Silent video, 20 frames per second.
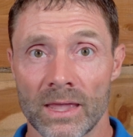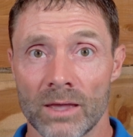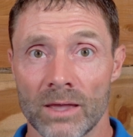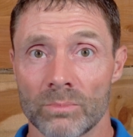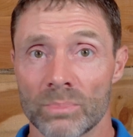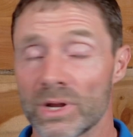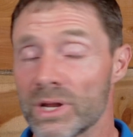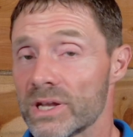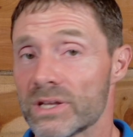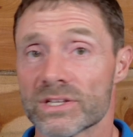
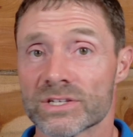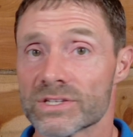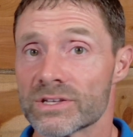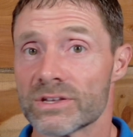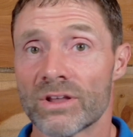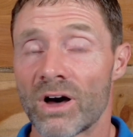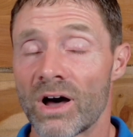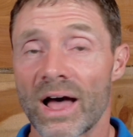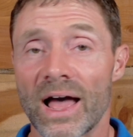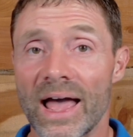but it does
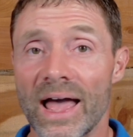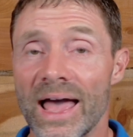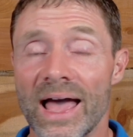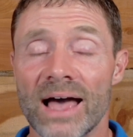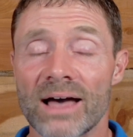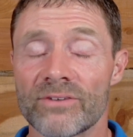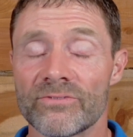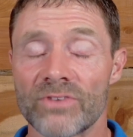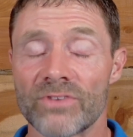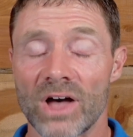not
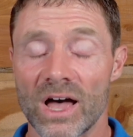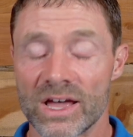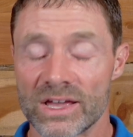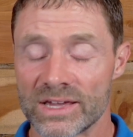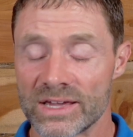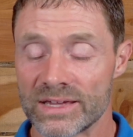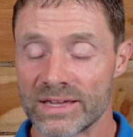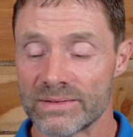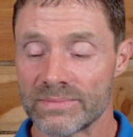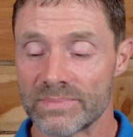have
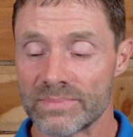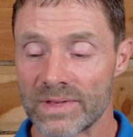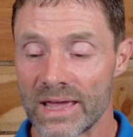a